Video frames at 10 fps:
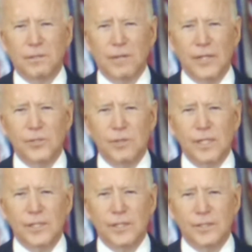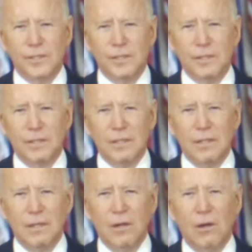graduations,
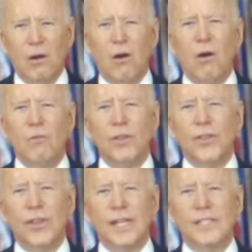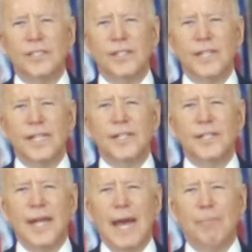all the things that
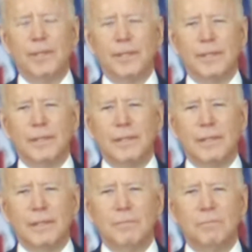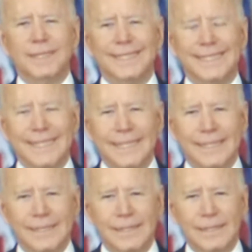needed to happen, but
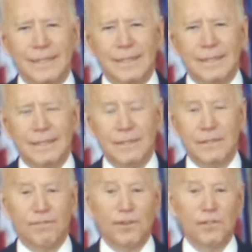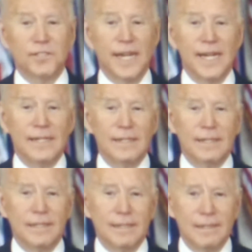didn't. The first
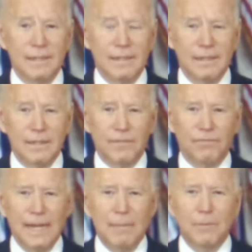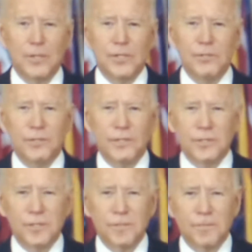date, the family
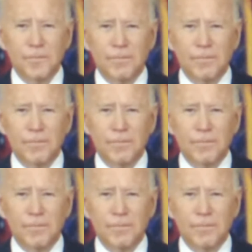reunions,